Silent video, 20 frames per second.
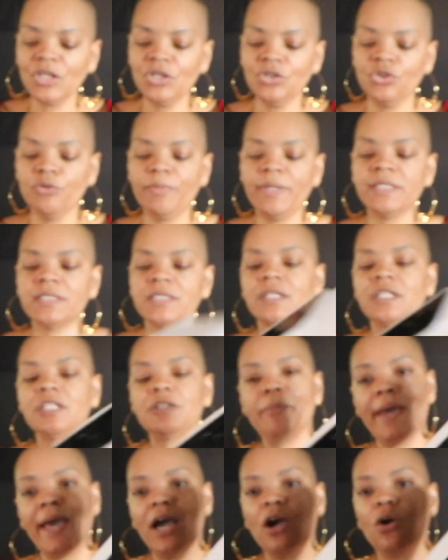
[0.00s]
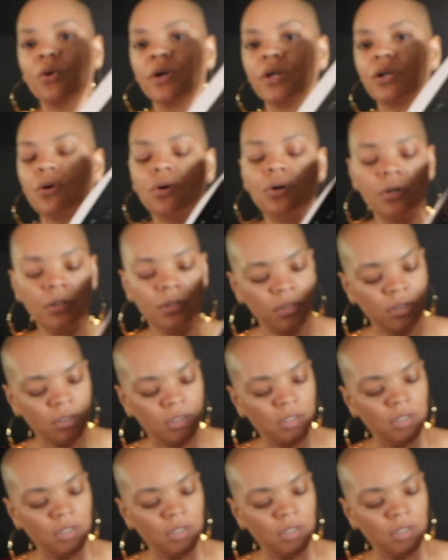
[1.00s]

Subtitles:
you basically power it on.